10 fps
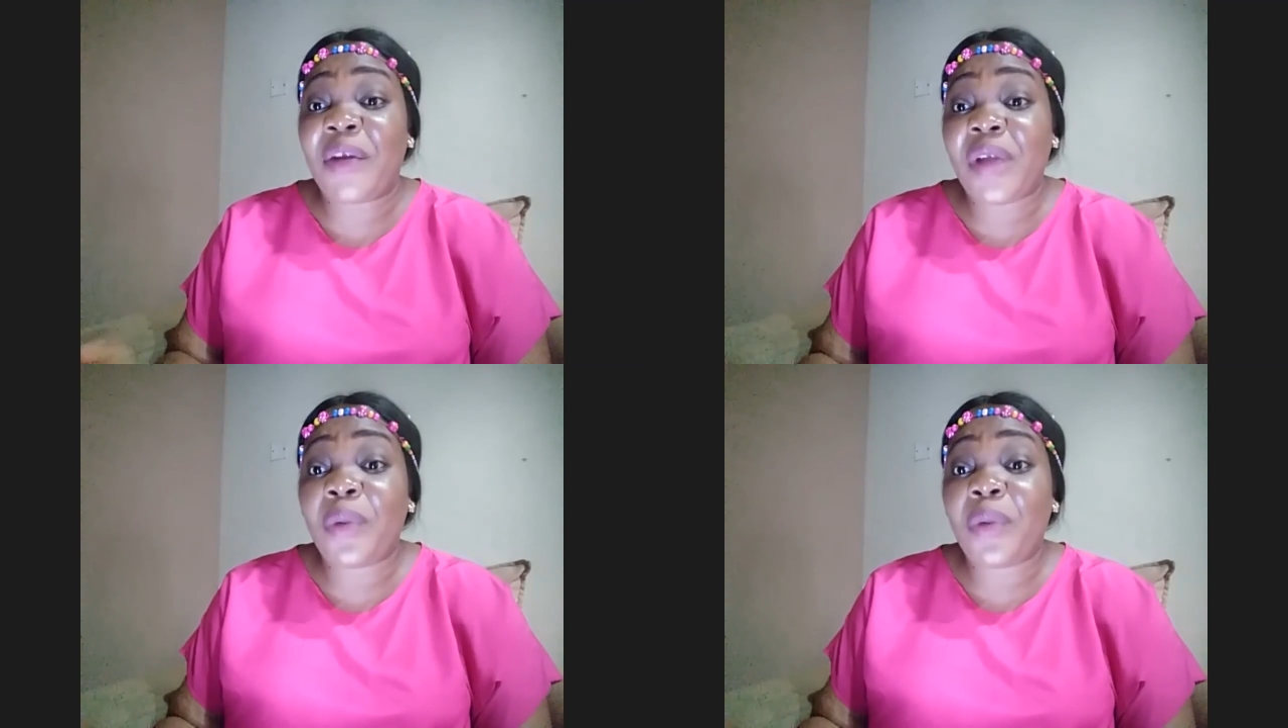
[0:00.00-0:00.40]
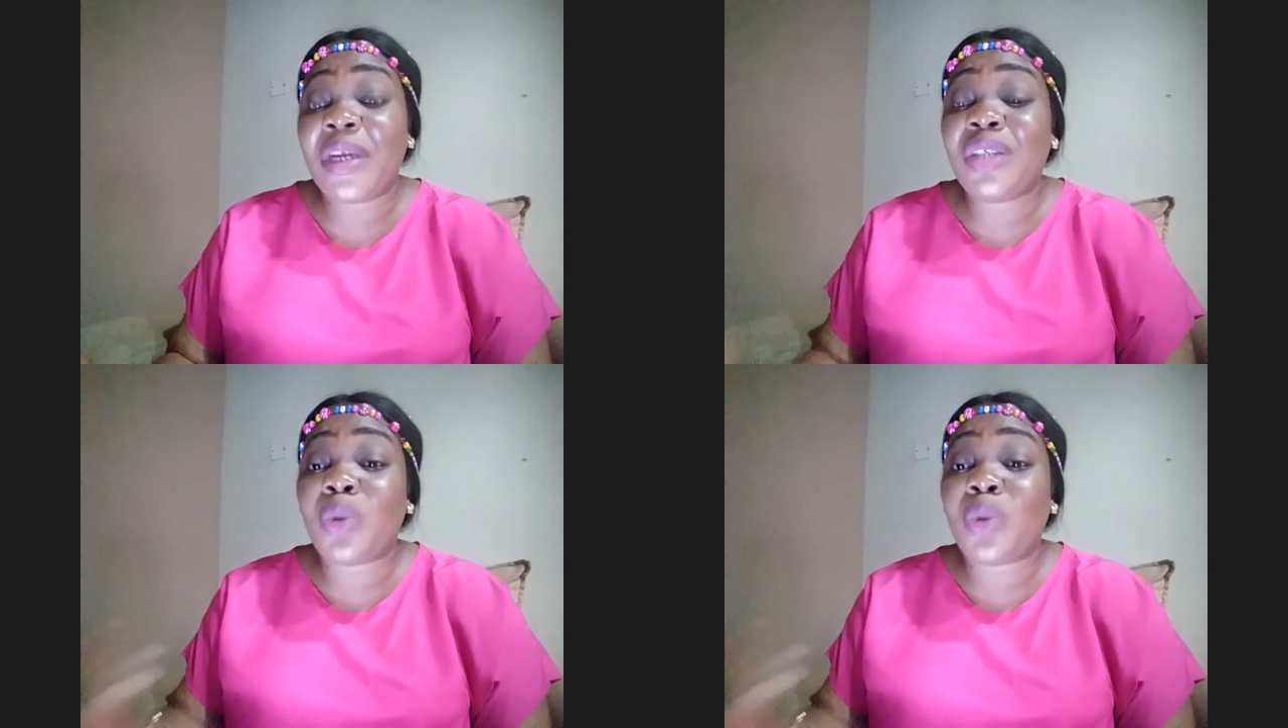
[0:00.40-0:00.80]
We need to
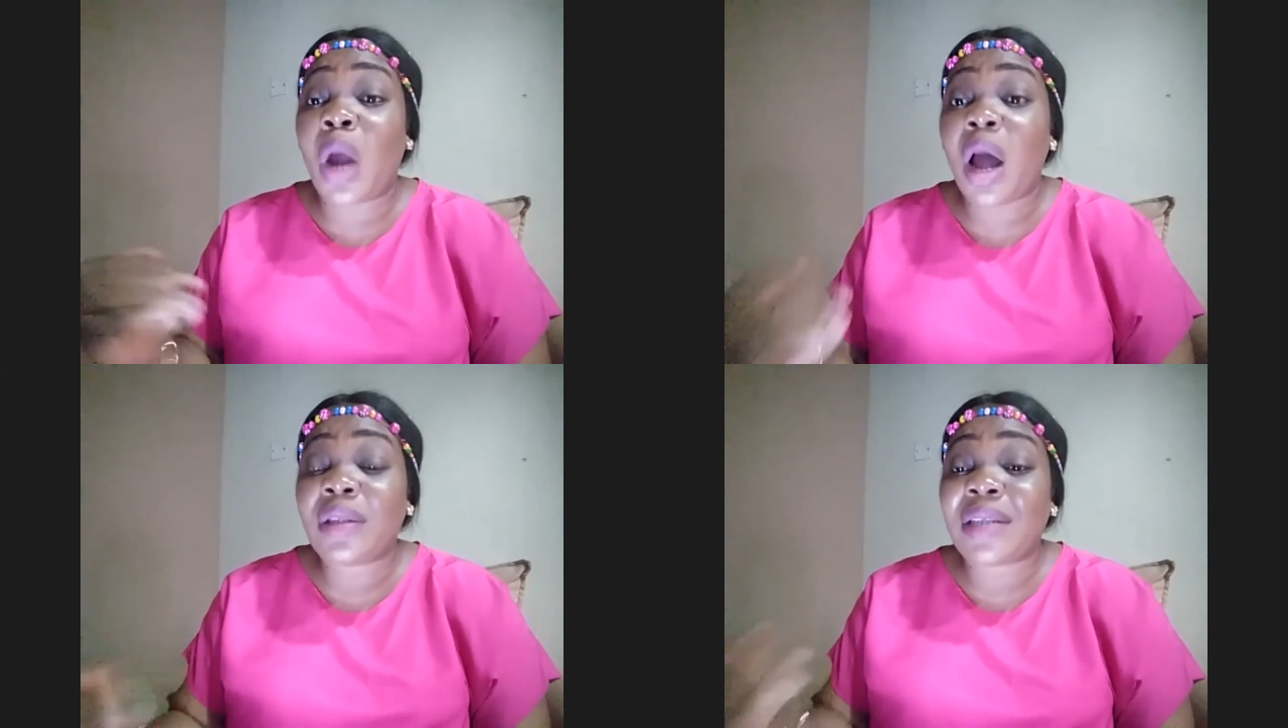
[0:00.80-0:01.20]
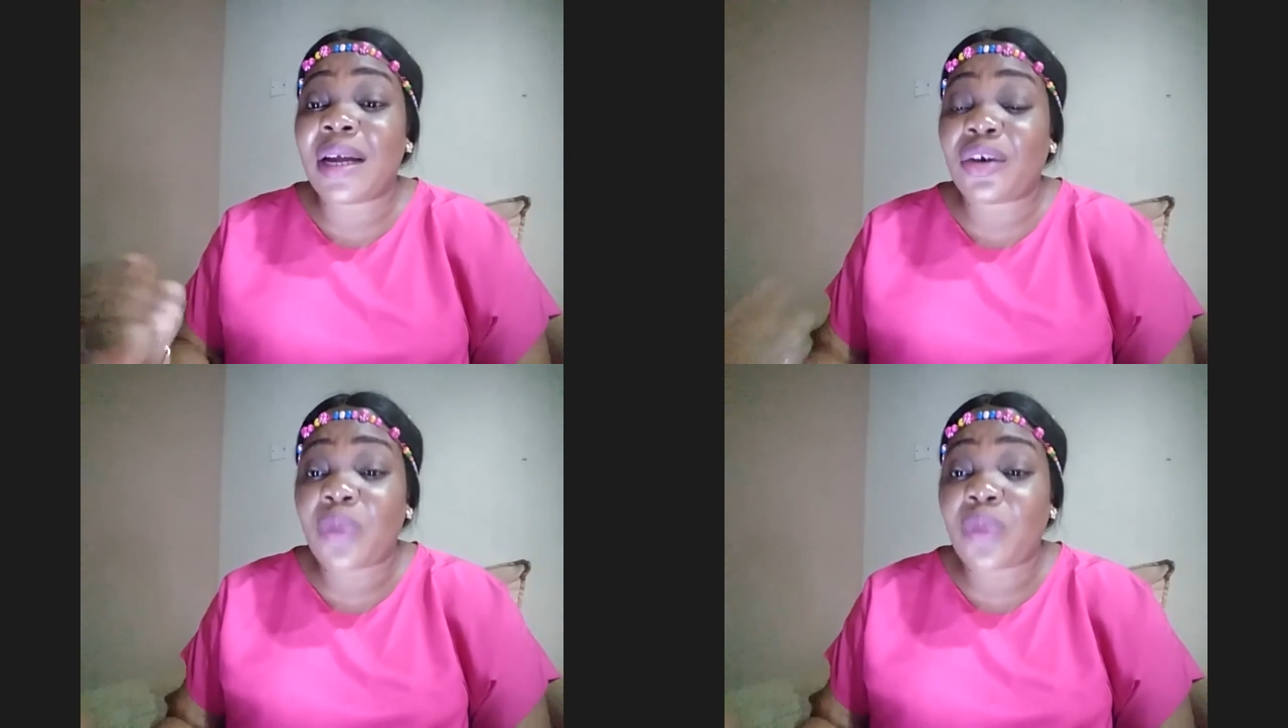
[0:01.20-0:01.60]
cut
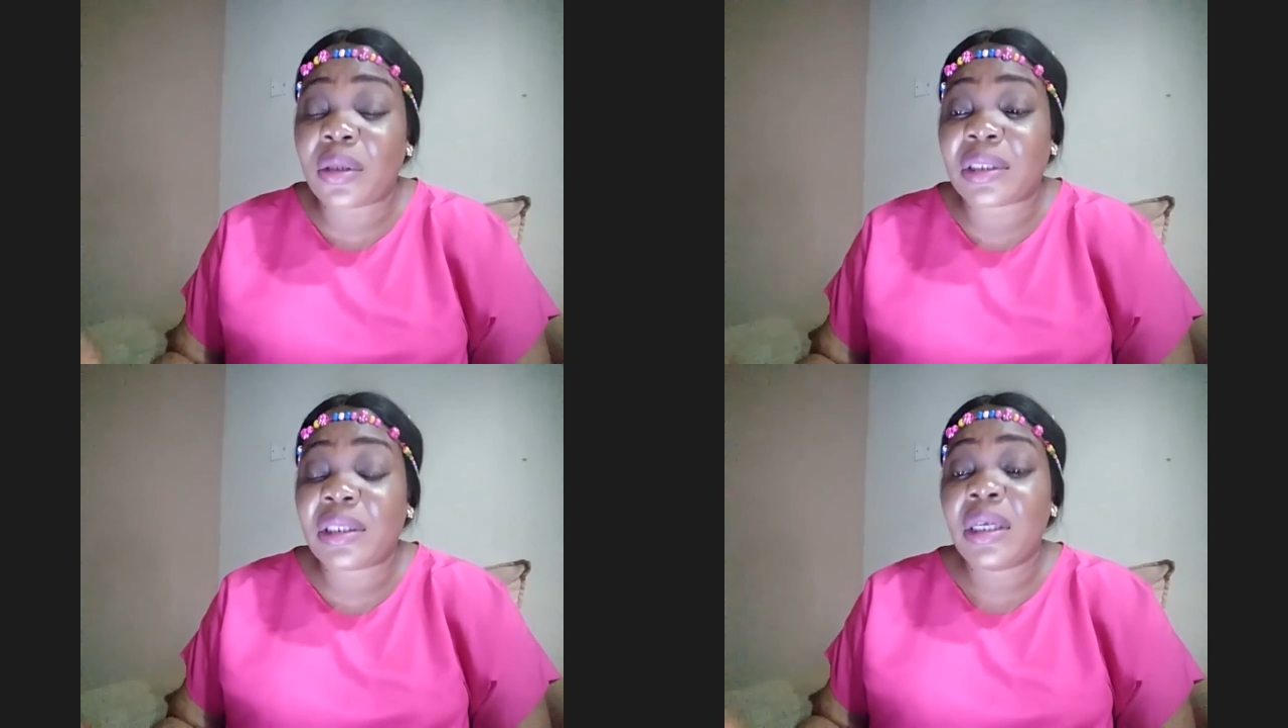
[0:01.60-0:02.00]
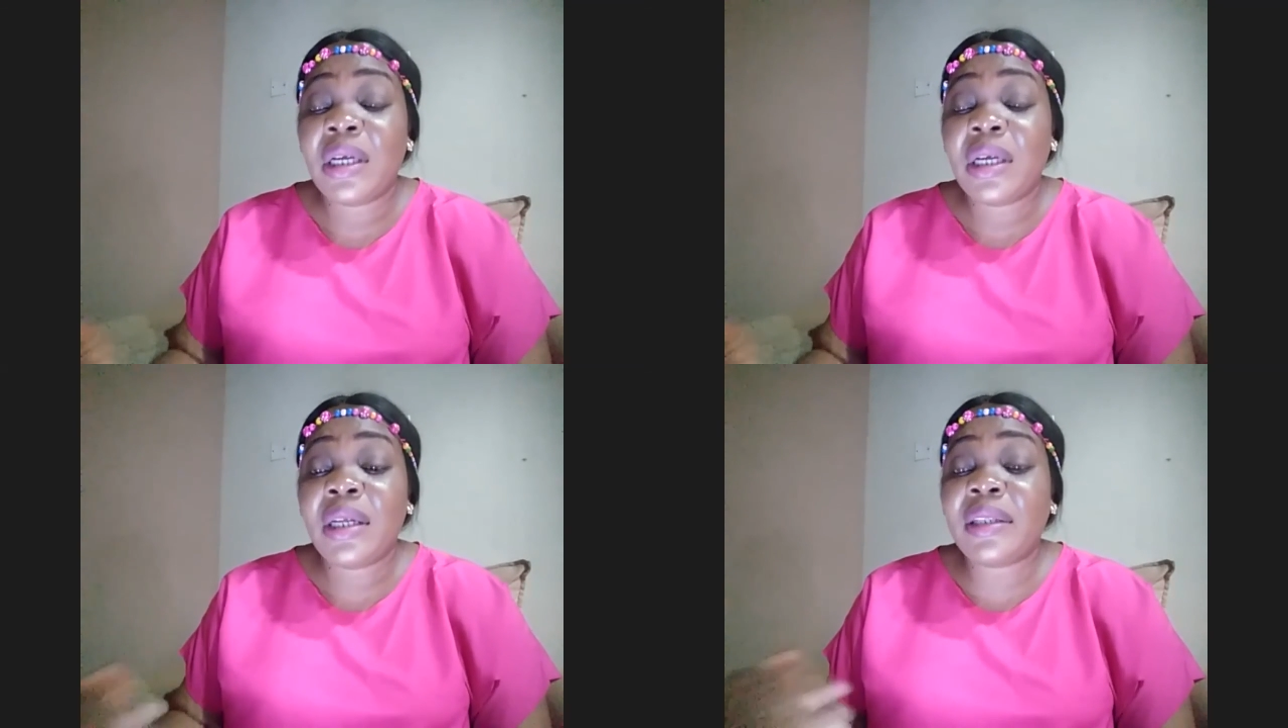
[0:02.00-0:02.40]
across
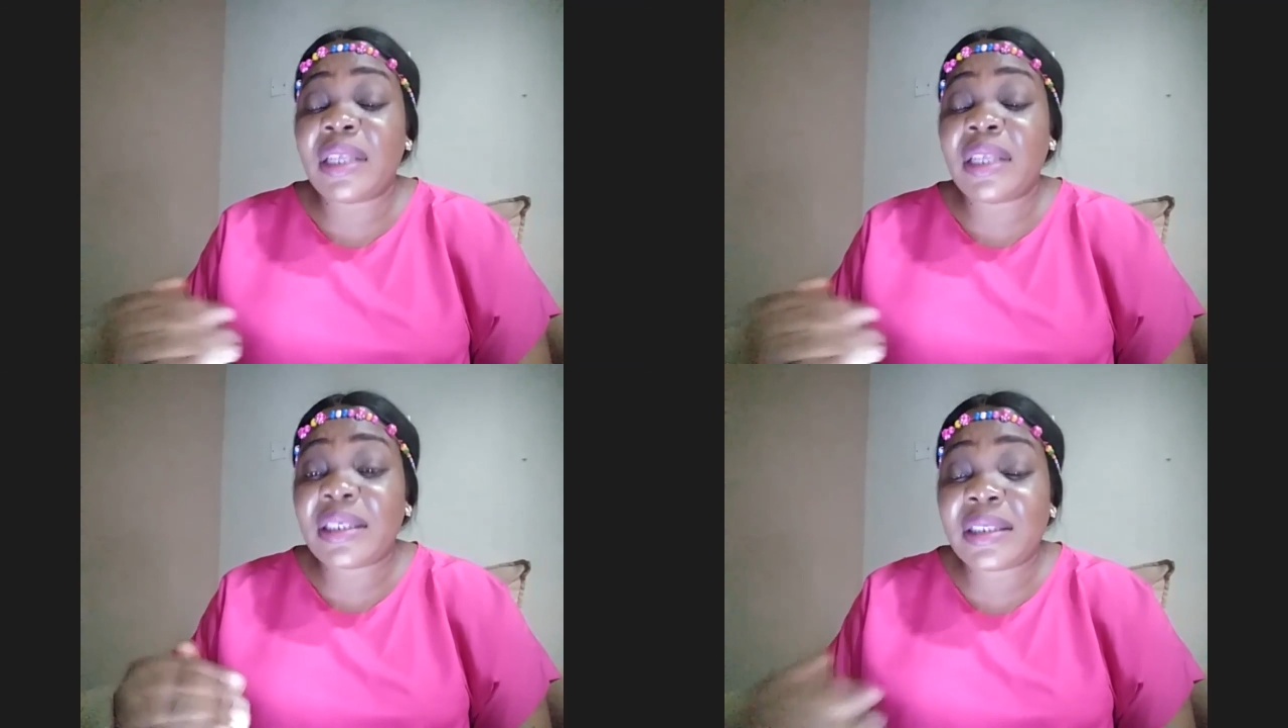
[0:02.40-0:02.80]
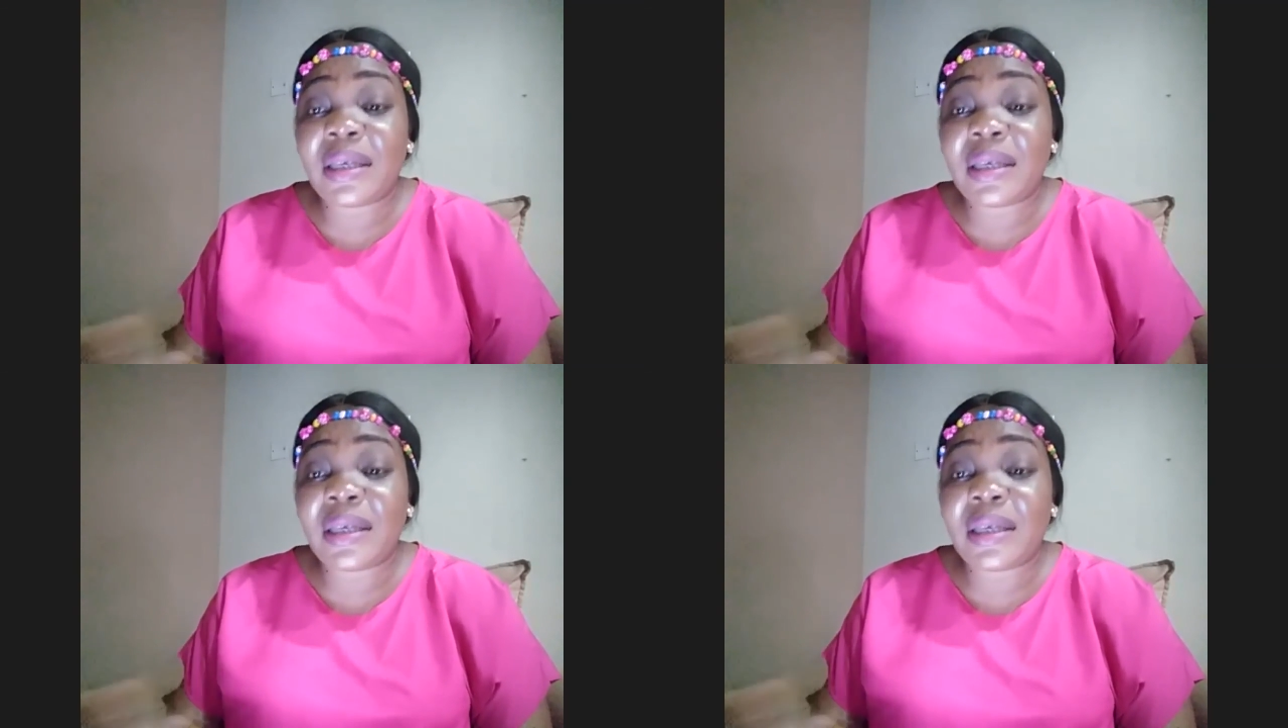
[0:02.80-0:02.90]
these